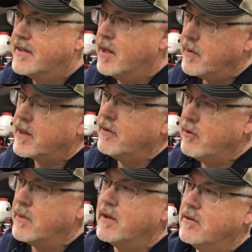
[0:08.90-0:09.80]
Typically,
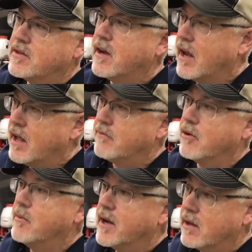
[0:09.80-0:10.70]
we've been using it a lot
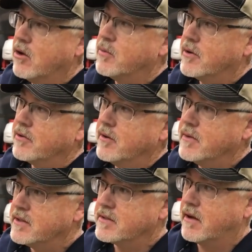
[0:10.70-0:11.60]
for imidacloprid
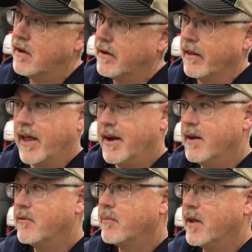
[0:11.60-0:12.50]
treatments on a lot of
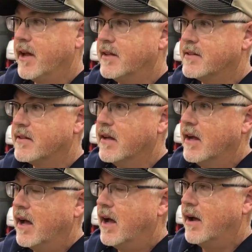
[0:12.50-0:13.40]
different plants,
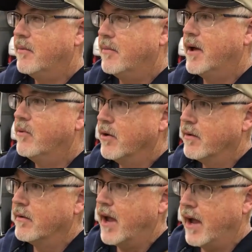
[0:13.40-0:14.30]
but
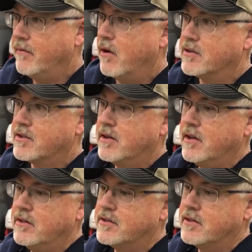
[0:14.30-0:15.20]
I've also
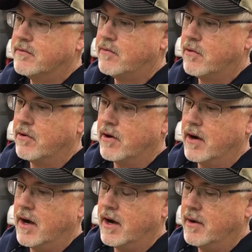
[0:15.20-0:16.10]
used it
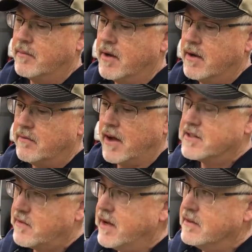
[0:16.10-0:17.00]
for
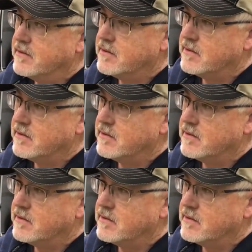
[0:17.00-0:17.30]
phosphite